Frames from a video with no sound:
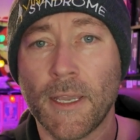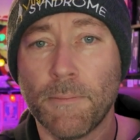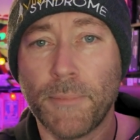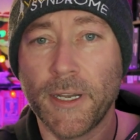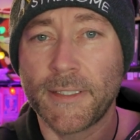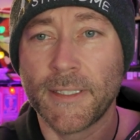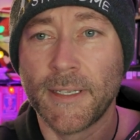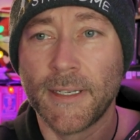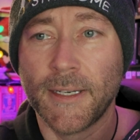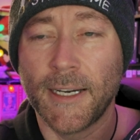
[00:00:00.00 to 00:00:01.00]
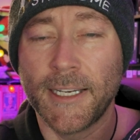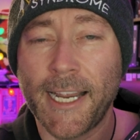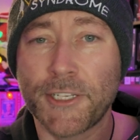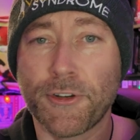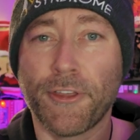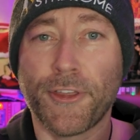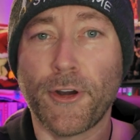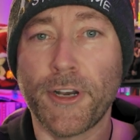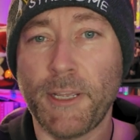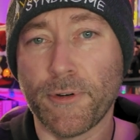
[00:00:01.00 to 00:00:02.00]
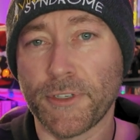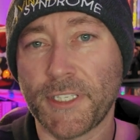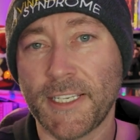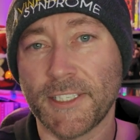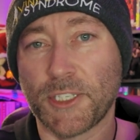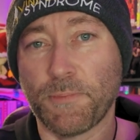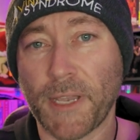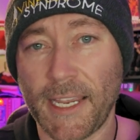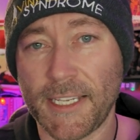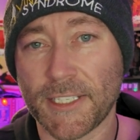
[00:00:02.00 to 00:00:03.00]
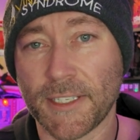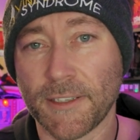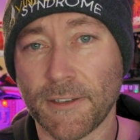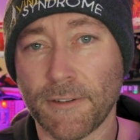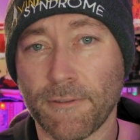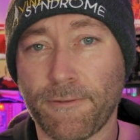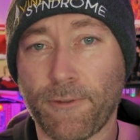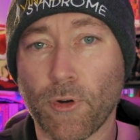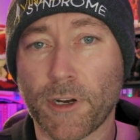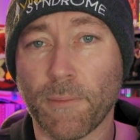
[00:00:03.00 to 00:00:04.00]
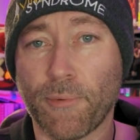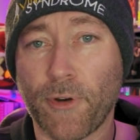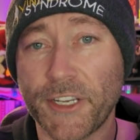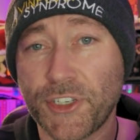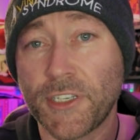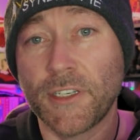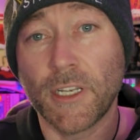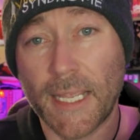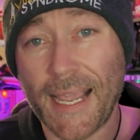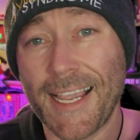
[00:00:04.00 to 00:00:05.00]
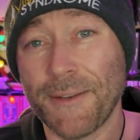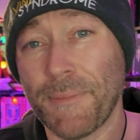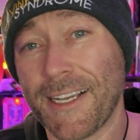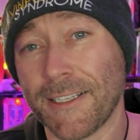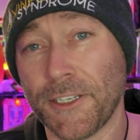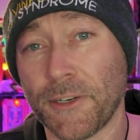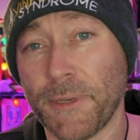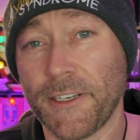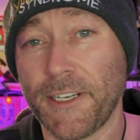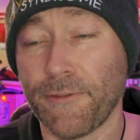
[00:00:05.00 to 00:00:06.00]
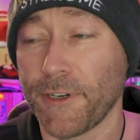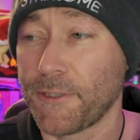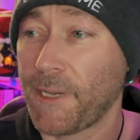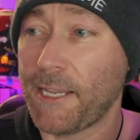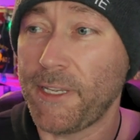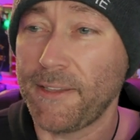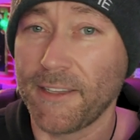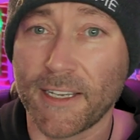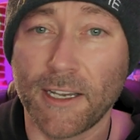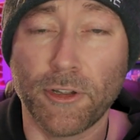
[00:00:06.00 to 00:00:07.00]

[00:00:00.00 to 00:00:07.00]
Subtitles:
but an extra 30% space for compression can make a little bit of difference. Maybe the color